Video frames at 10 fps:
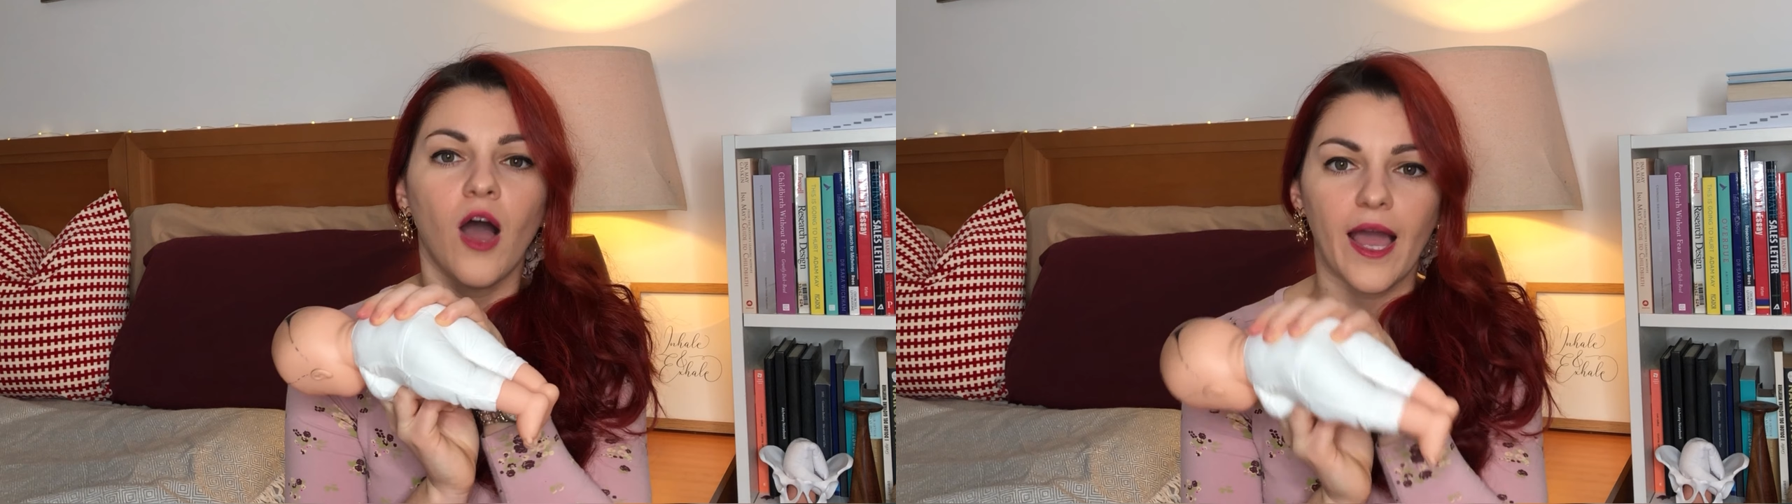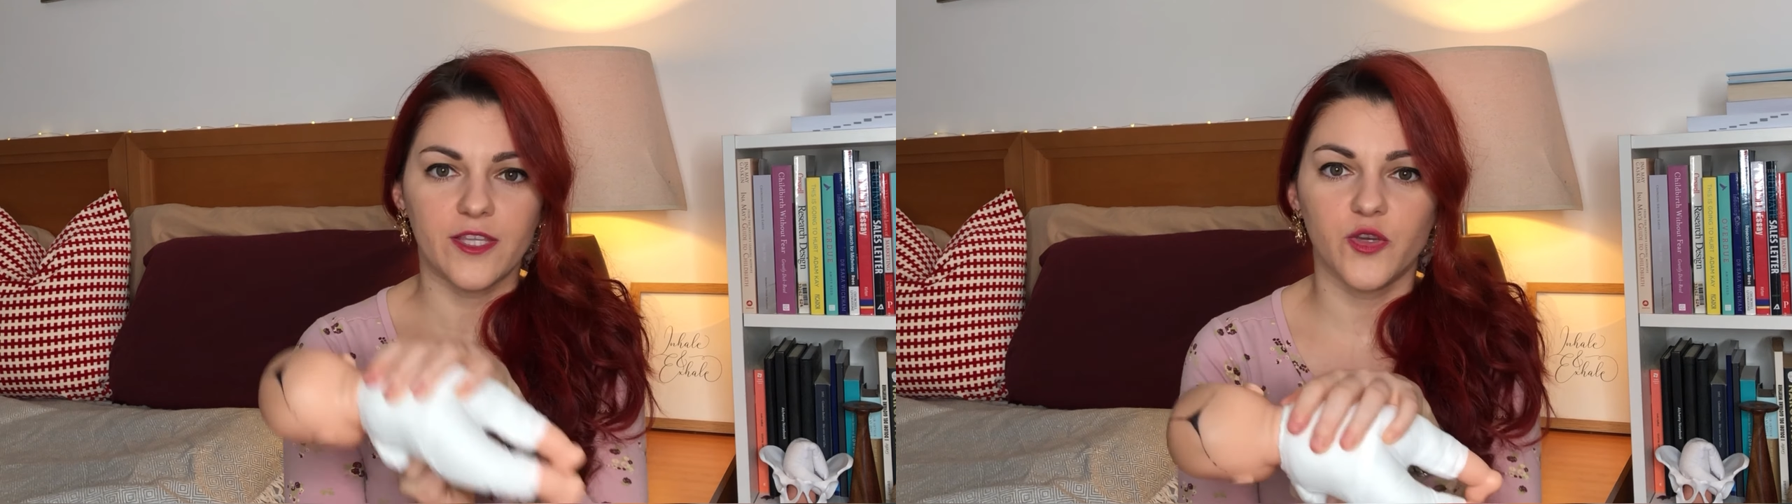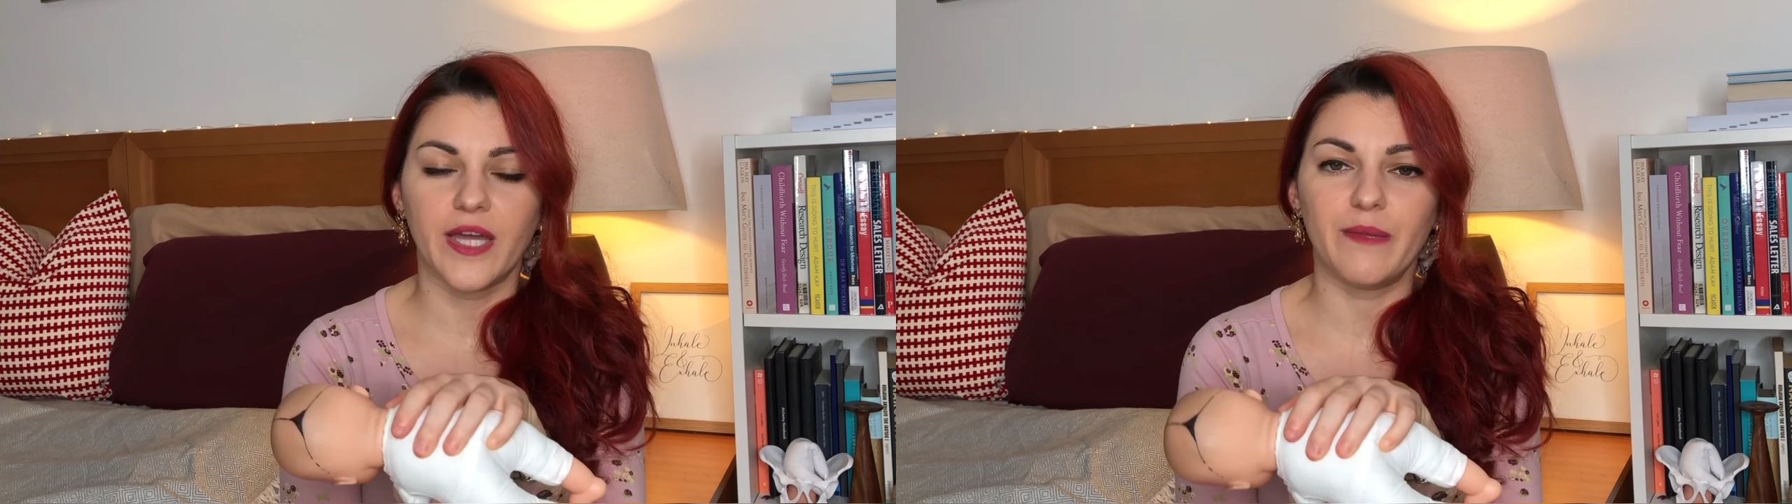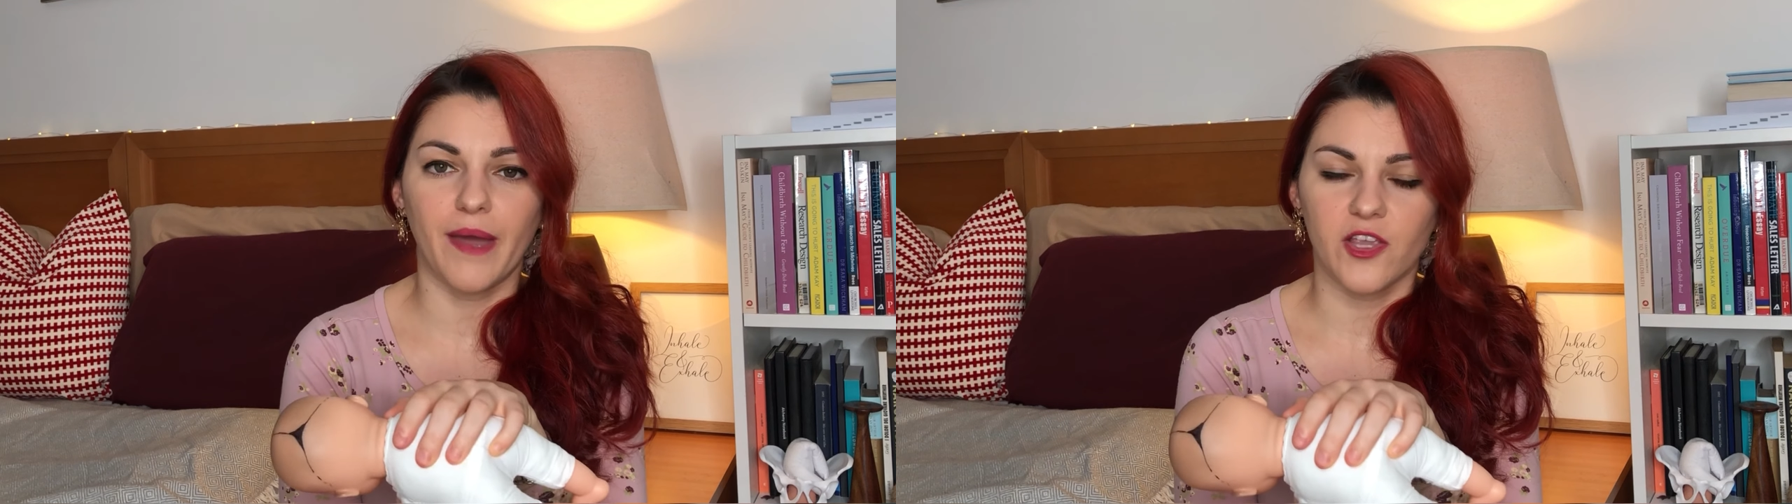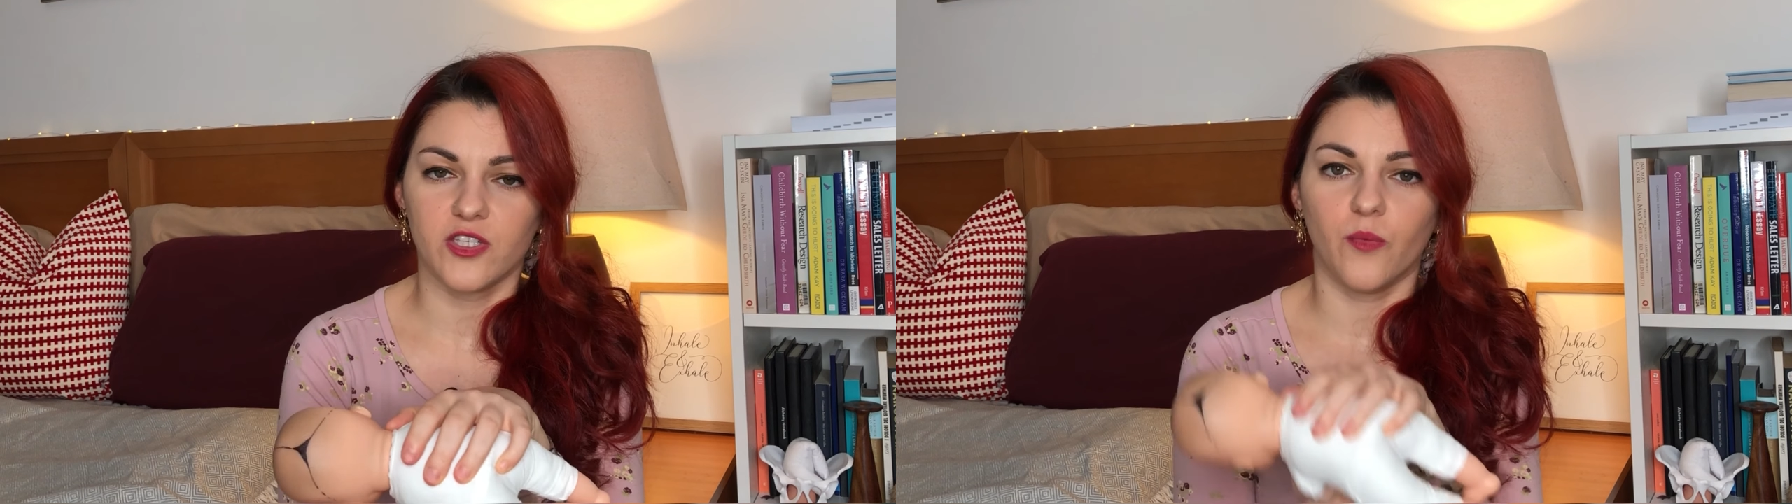As you can
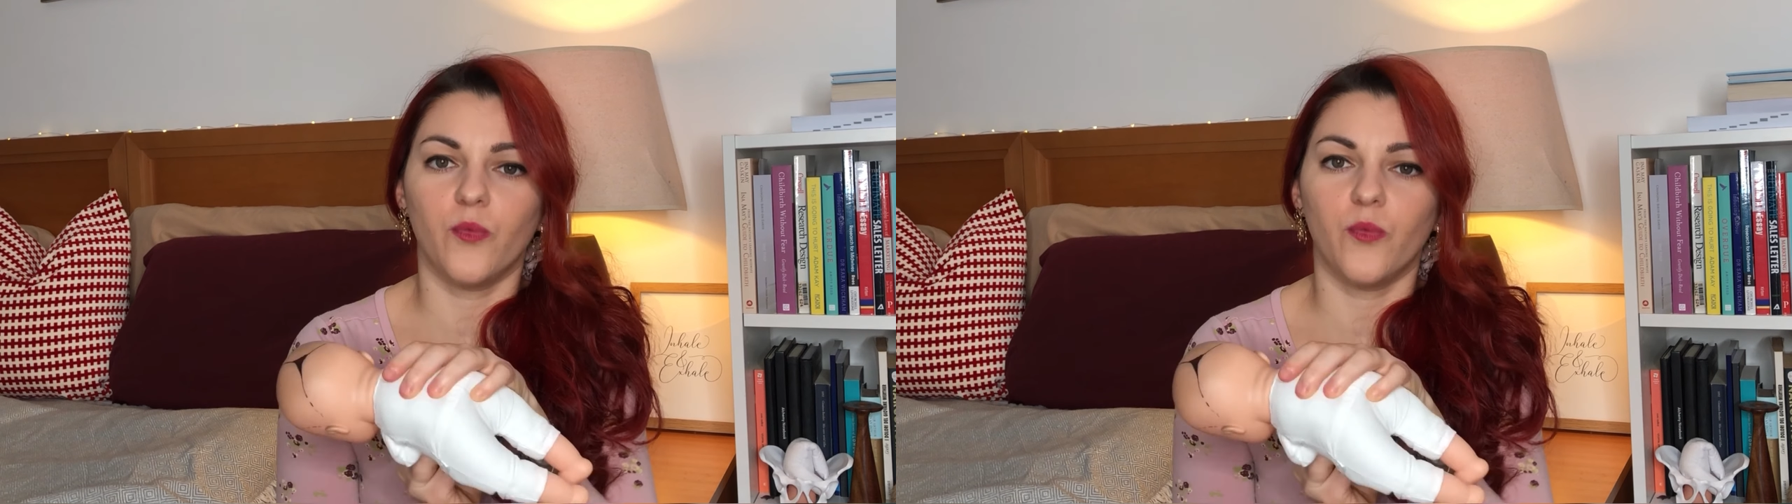imagine,